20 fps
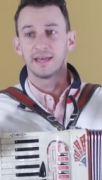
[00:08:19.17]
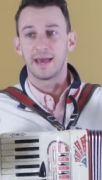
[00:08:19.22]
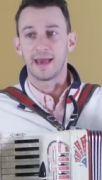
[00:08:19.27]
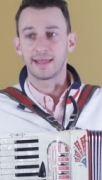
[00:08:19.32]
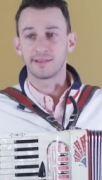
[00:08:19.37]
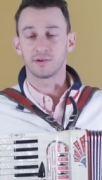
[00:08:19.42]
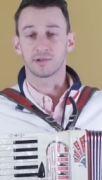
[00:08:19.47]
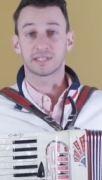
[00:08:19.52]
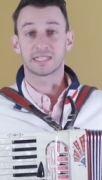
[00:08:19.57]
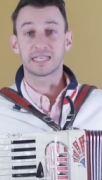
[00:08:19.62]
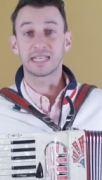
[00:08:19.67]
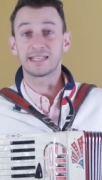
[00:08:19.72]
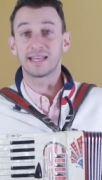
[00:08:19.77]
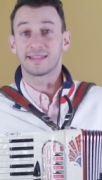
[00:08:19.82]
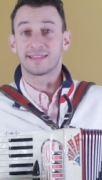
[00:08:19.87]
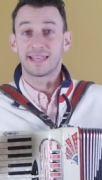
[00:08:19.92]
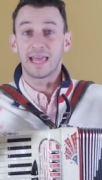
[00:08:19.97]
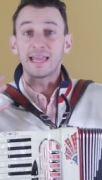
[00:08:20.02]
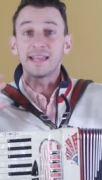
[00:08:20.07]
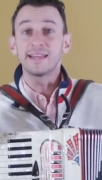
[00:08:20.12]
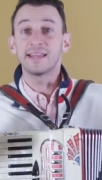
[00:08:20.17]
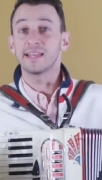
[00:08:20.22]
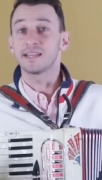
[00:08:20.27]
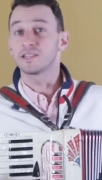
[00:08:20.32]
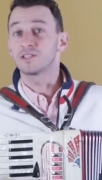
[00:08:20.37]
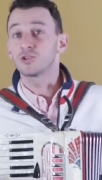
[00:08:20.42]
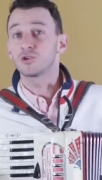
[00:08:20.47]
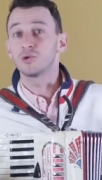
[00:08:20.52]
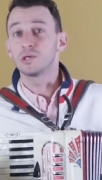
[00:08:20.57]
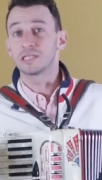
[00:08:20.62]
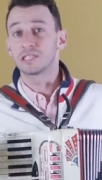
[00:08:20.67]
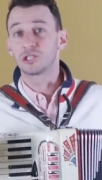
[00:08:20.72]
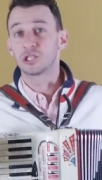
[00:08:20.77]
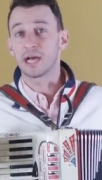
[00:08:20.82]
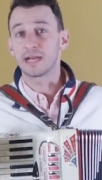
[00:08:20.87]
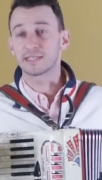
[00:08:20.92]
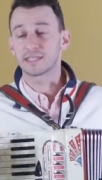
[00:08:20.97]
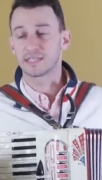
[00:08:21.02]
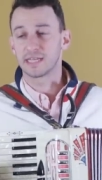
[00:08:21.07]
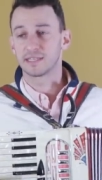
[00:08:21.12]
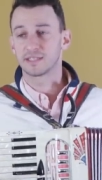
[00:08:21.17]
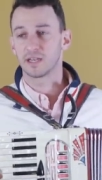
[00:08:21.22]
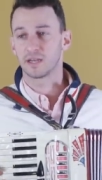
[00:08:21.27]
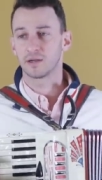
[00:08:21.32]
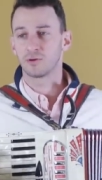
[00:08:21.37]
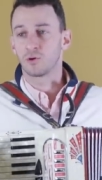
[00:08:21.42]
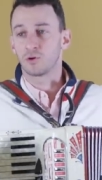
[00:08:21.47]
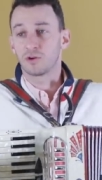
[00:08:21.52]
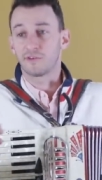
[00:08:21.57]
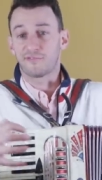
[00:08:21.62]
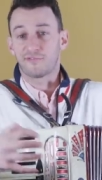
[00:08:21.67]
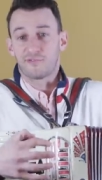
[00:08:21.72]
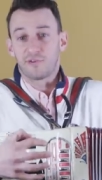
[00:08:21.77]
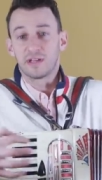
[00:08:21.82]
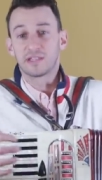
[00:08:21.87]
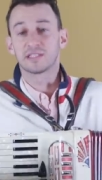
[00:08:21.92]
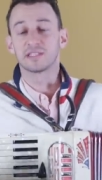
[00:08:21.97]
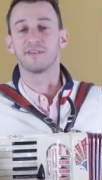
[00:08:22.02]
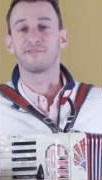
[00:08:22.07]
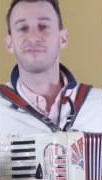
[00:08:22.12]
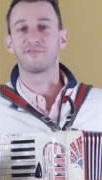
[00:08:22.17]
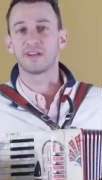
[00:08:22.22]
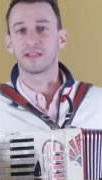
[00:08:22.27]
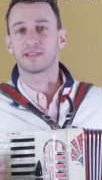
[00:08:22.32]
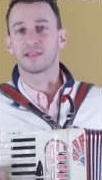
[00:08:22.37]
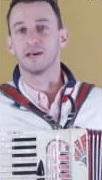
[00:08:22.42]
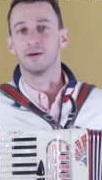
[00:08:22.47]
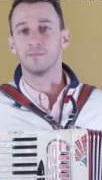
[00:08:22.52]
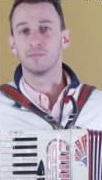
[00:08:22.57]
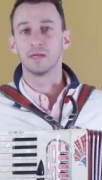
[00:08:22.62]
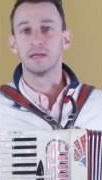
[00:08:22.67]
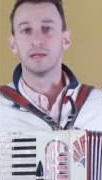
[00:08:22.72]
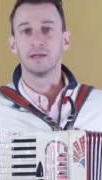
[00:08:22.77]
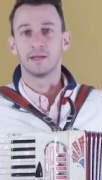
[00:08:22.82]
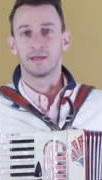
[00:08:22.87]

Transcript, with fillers: and you'll see that they needed to adjust it in order for it to fit them.